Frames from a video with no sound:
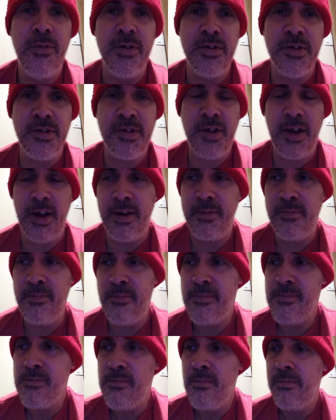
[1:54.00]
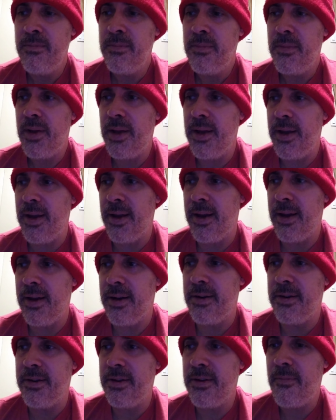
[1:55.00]
Vision's head,
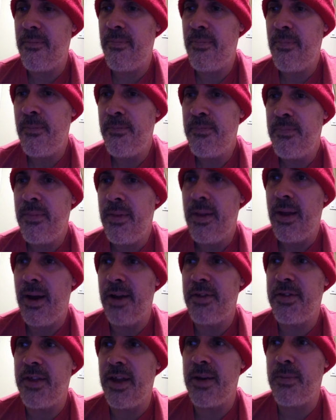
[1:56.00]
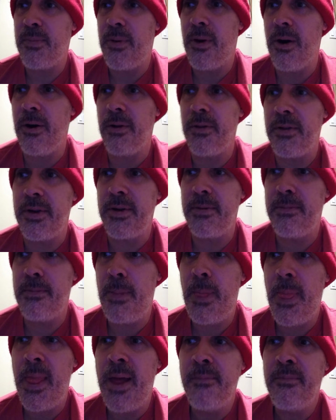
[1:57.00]
and I think partly
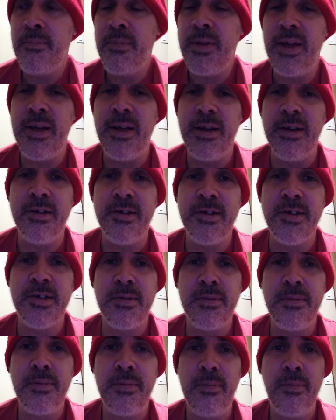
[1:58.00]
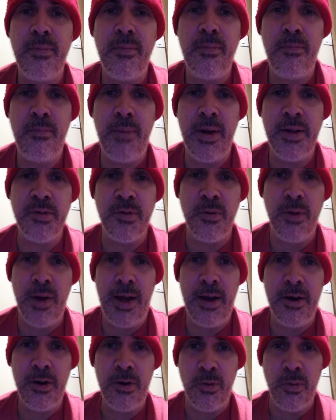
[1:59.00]
his mental
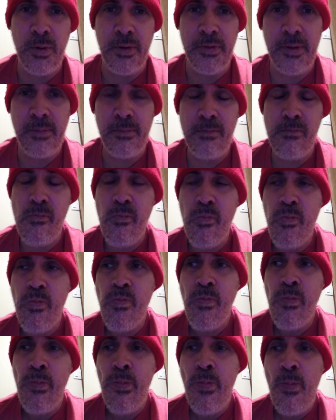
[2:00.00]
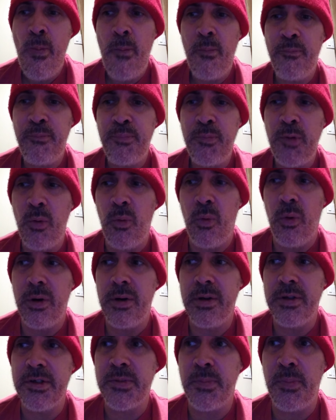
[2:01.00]
algorithm
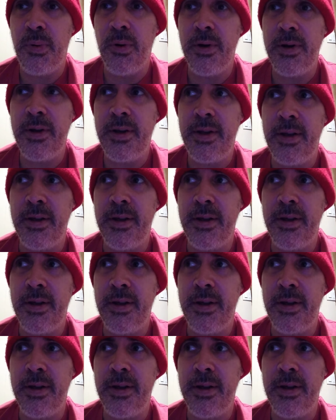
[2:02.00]
was put